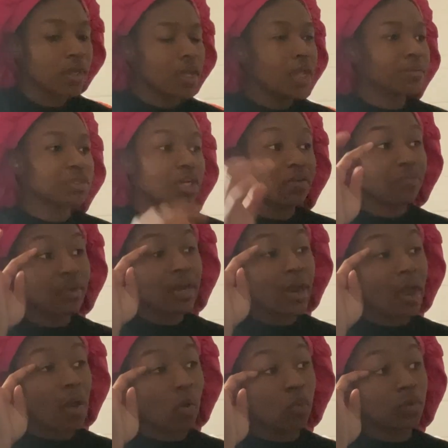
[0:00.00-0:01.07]
I'm trying to figure
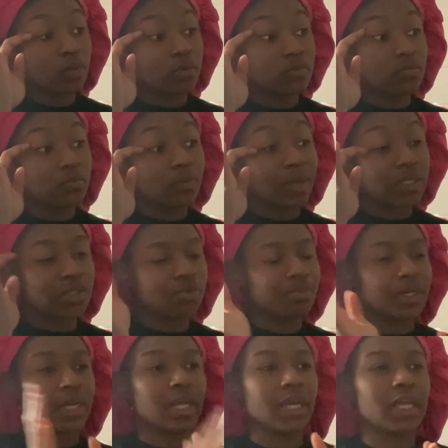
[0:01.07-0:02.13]
out, do I just
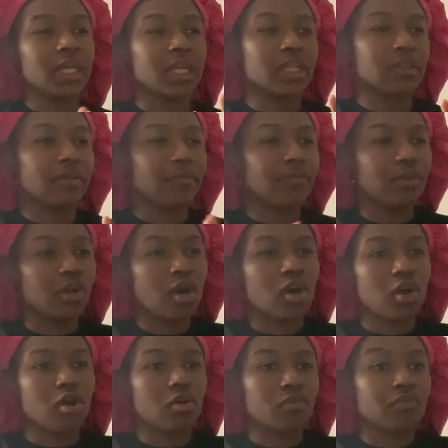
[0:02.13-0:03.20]
want to end the
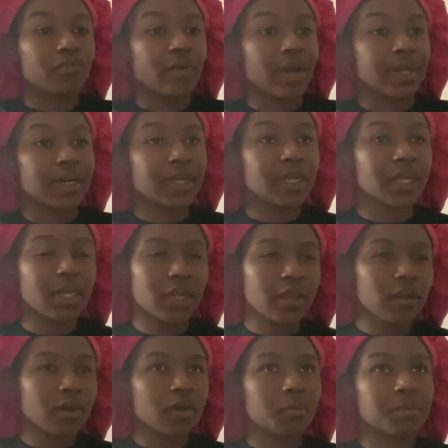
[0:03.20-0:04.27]
vlog off right
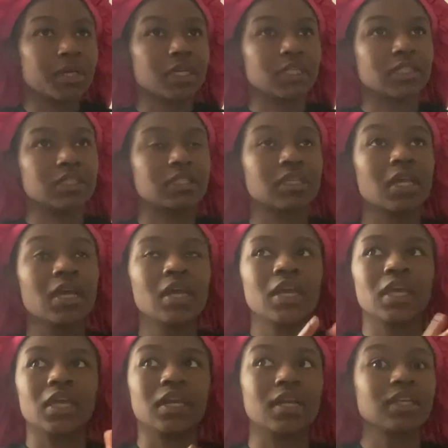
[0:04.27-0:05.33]
here? Because
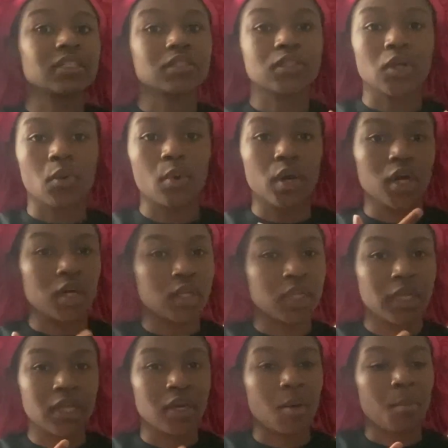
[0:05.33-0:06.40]
it is so
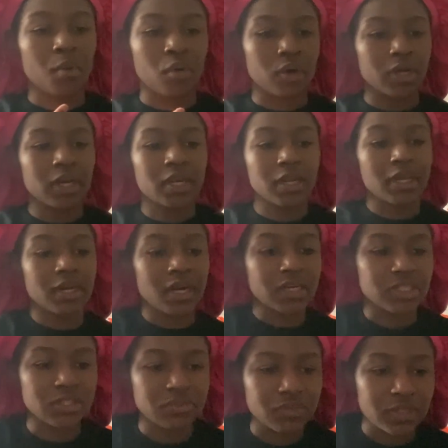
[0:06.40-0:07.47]
early in the morning and I
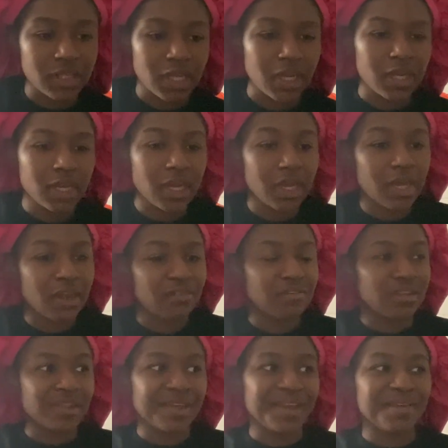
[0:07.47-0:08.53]
just feel like I
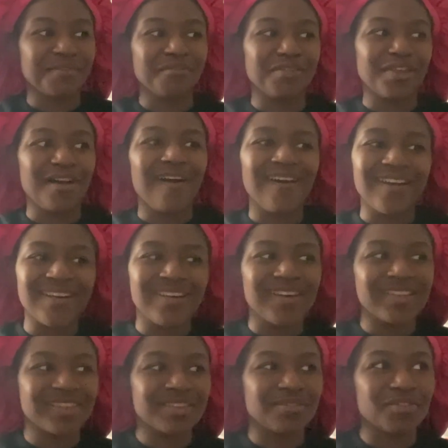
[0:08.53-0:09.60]
really need to vlog
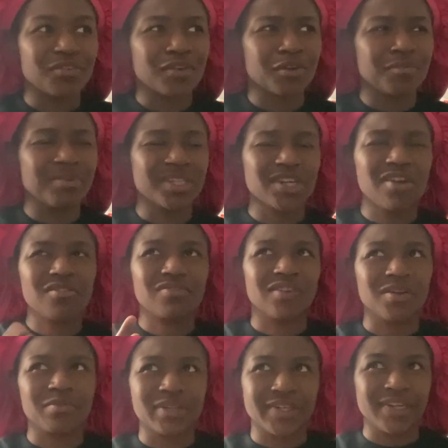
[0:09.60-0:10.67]
nothing for real, but y'all
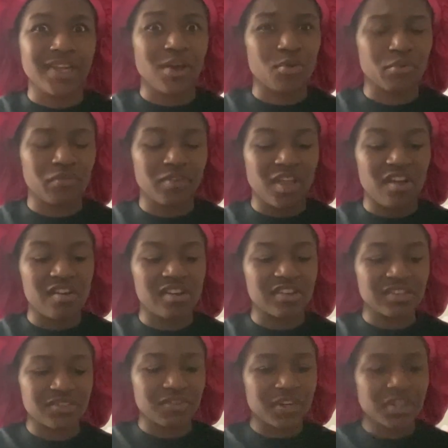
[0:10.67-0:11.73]
fuck with the normal vlogs